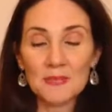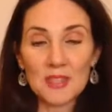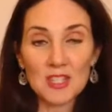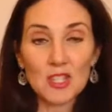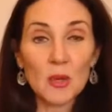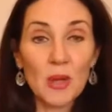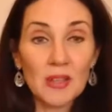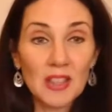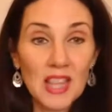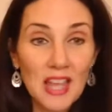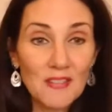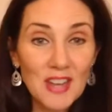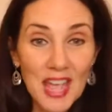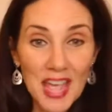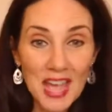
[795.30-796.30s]
So I'd
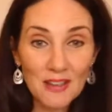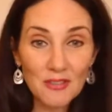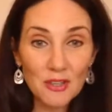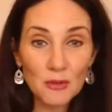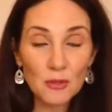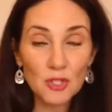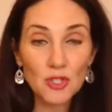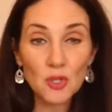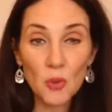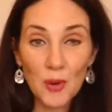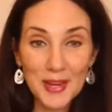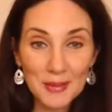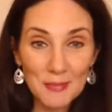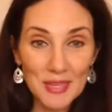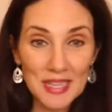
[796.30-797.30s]
love to have you
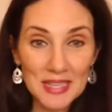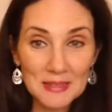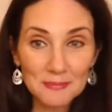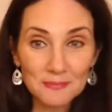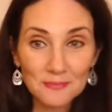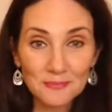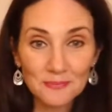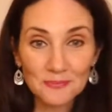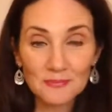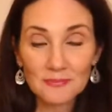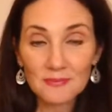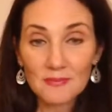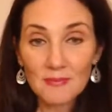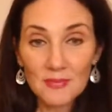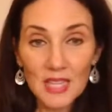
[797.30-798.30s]
join me
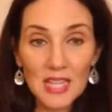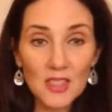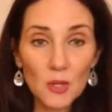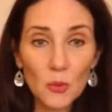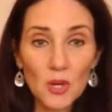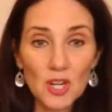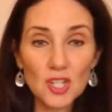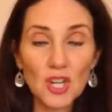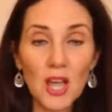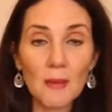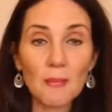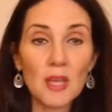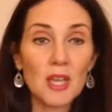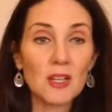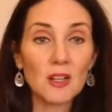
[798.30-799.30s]
in the
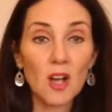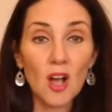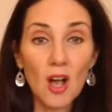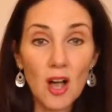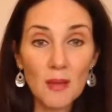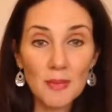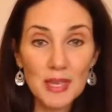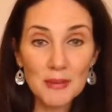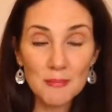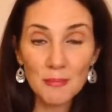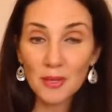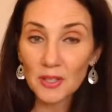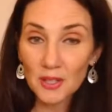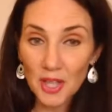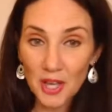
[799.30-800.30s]
workshop. Comment
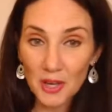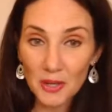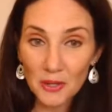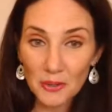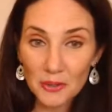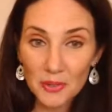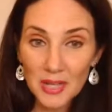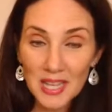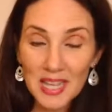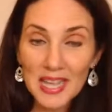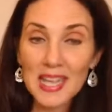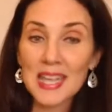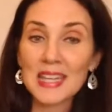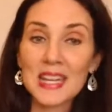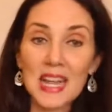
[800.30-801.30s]
below
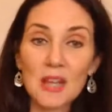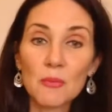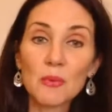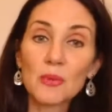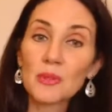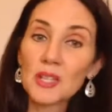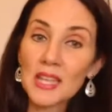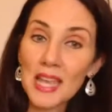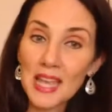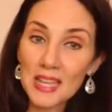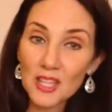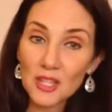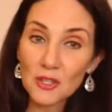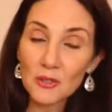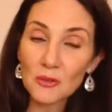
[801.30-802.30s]
and I will
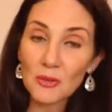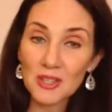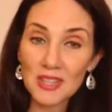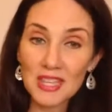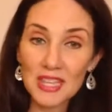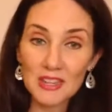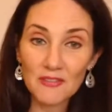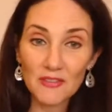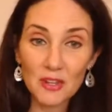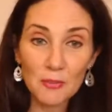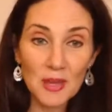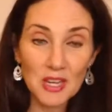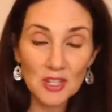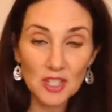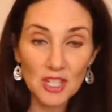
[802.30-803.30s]
get you the
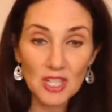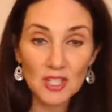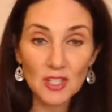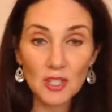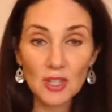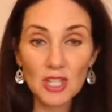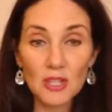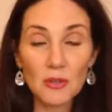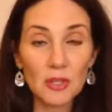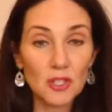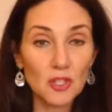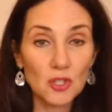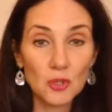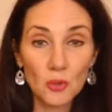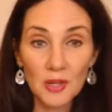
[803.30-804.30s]
information so that you
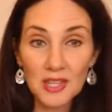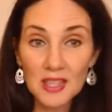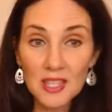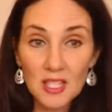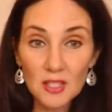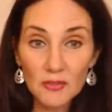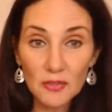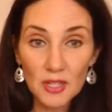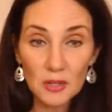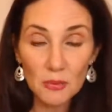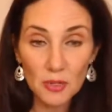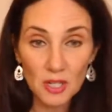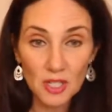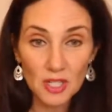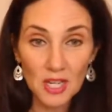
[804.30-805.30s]
can join this free
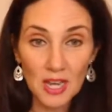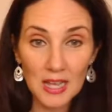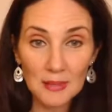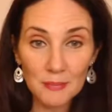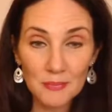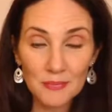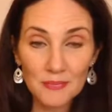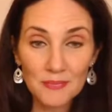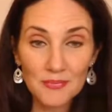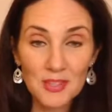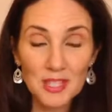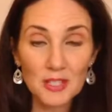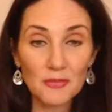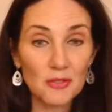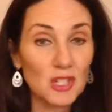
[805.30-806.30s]
workshop,
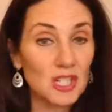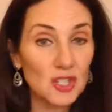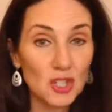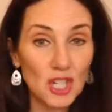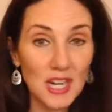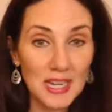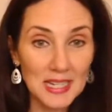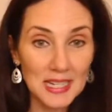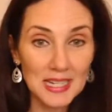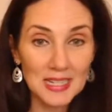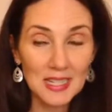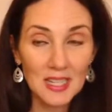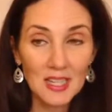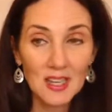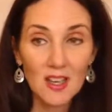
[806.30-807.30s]
this free
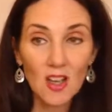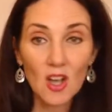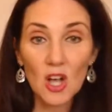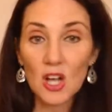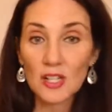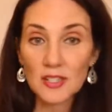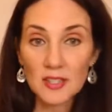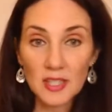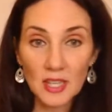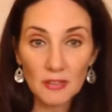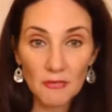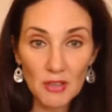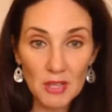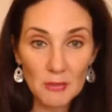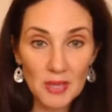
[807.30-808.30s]
training on
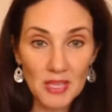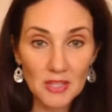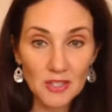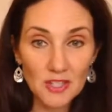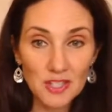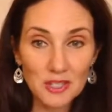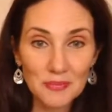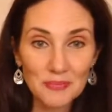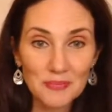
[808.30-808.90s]
self-image.